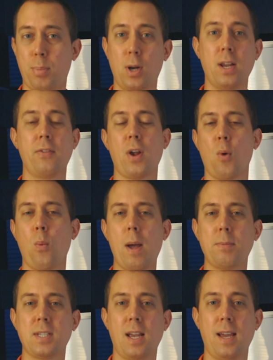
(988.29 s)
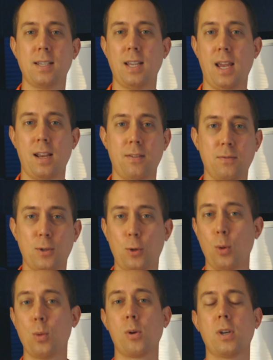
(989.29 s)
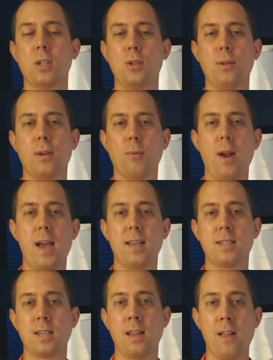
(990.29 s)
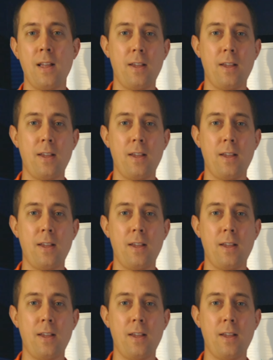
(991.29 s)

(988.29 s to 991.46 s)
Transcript: put in their website and Google can do the rest,